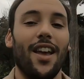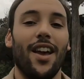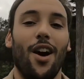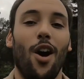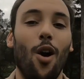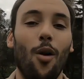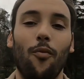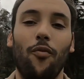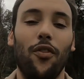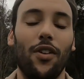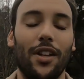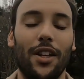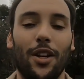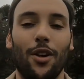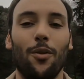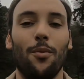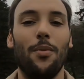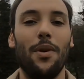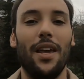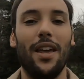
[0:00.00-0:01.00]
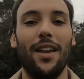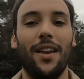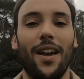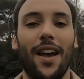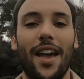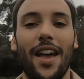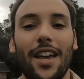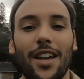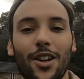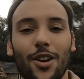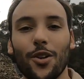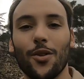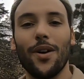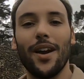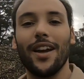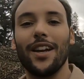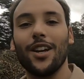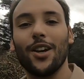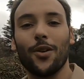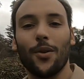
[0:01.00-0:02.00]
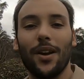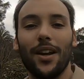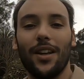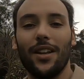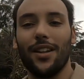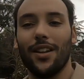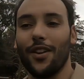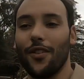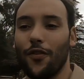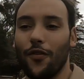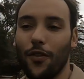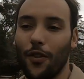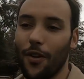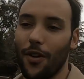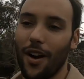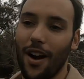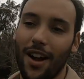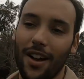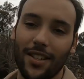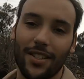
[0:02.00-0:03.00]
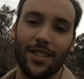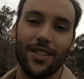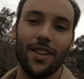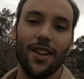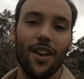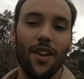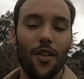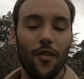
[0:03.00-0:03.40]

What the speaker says: Hopefully it'll be a great year for us,